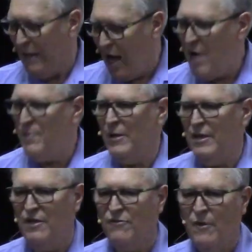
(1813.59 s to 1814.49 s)
And I
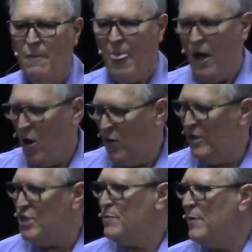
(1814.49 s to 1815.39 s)
believe Holy